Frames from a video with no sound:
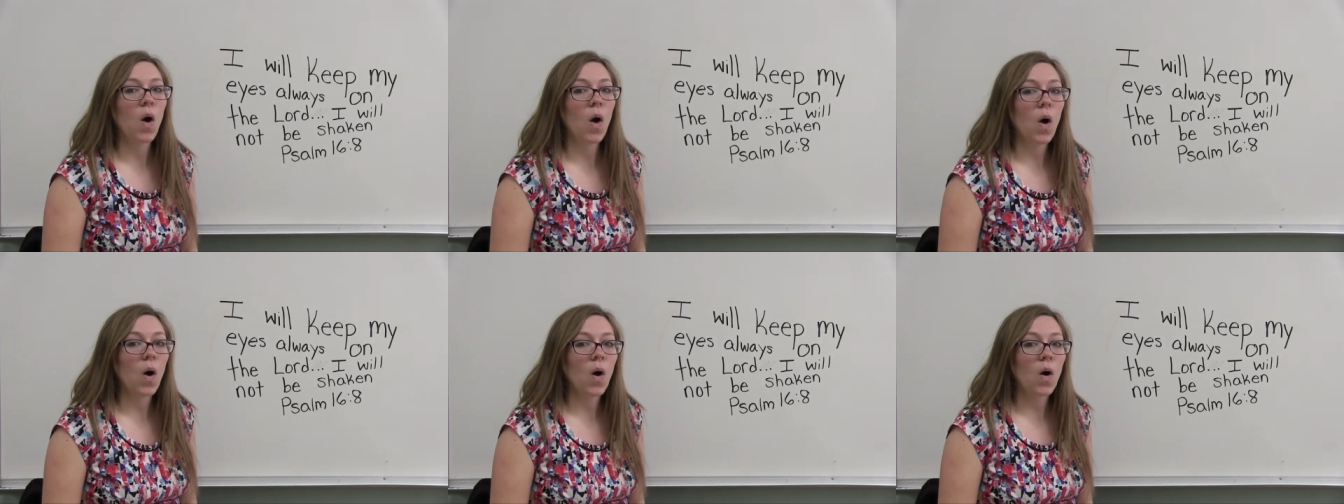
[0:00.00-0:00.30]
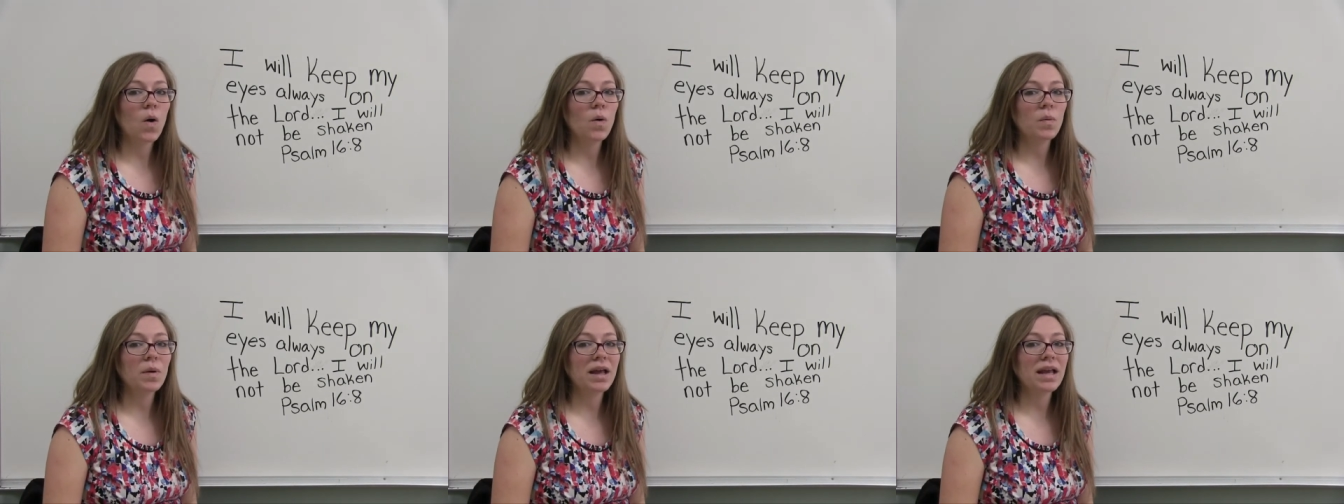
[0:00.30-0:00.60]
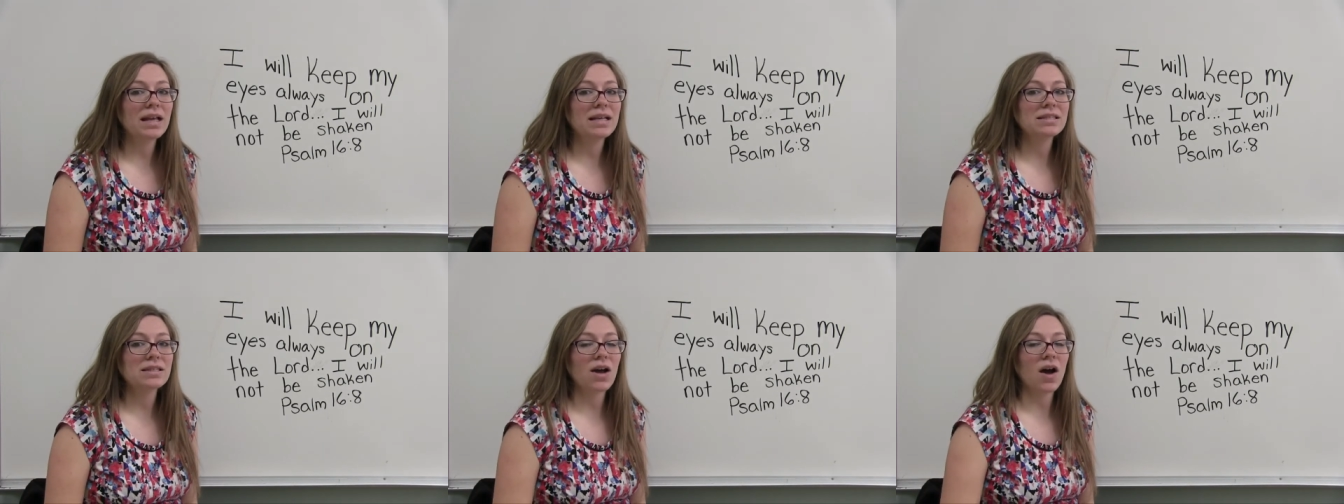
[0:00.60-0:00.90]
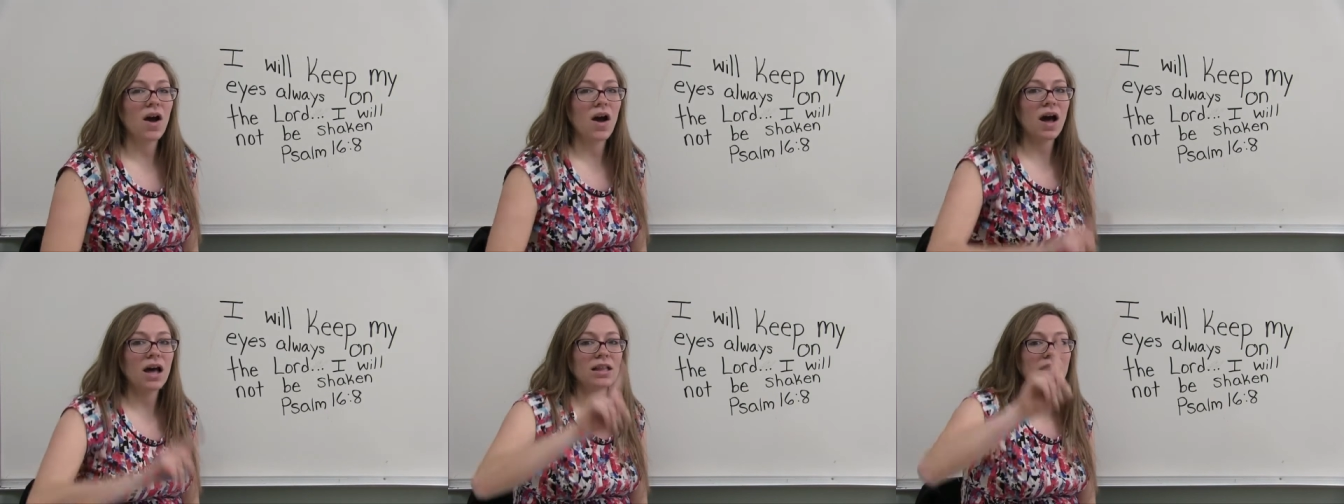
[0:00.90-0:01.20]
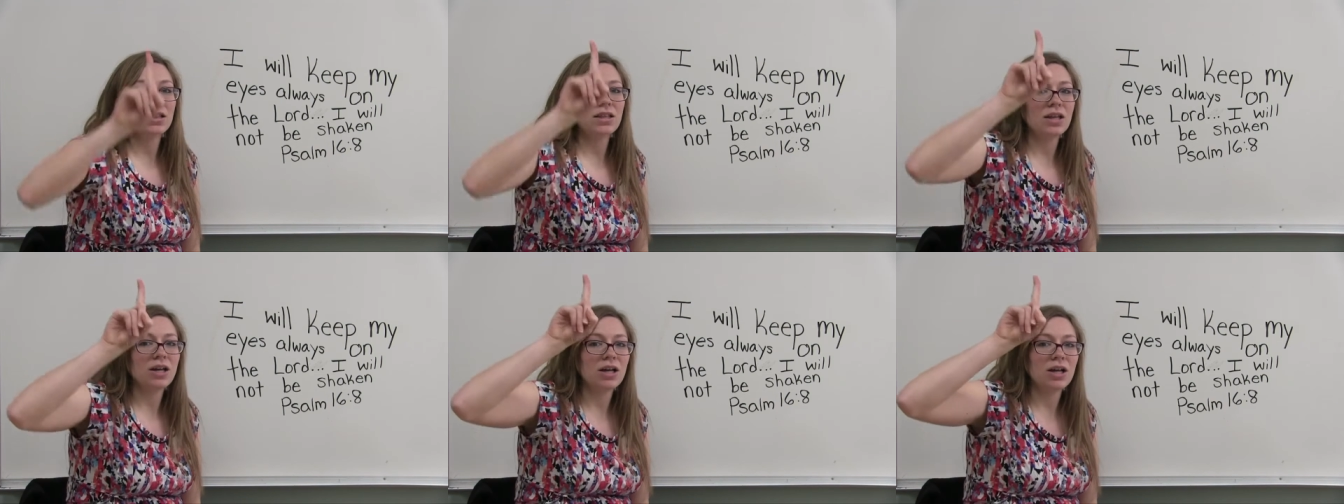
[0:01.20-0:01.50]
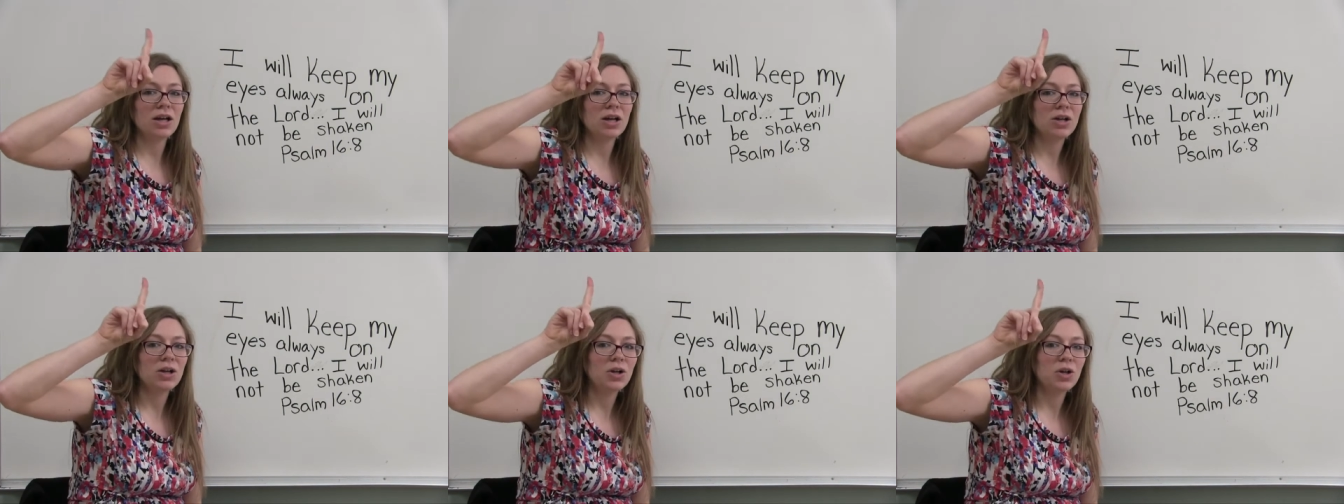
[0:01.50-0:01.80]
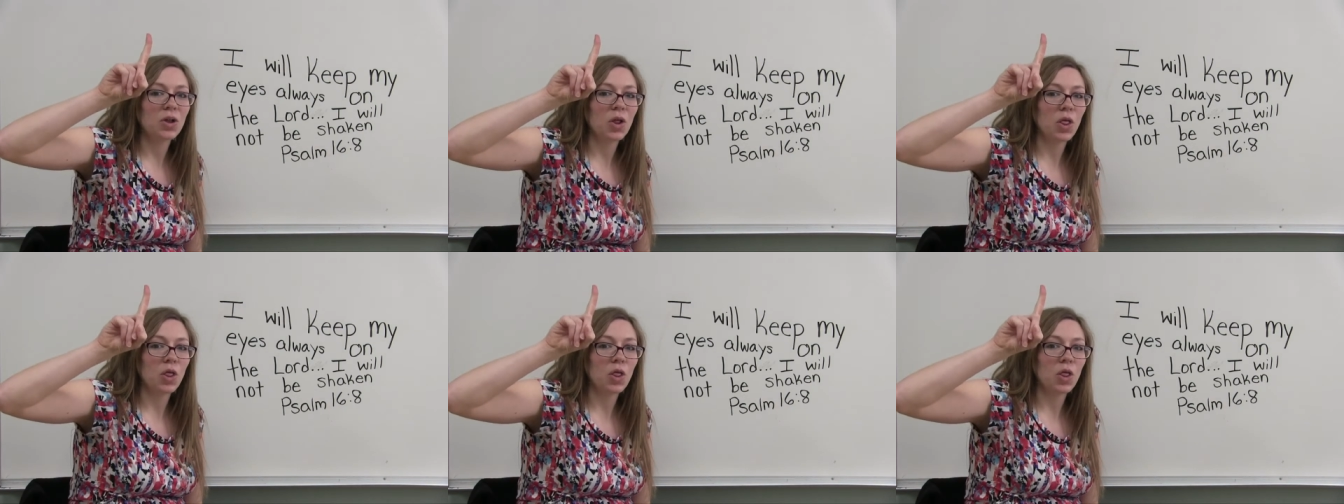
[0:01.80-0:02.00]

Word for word: always on the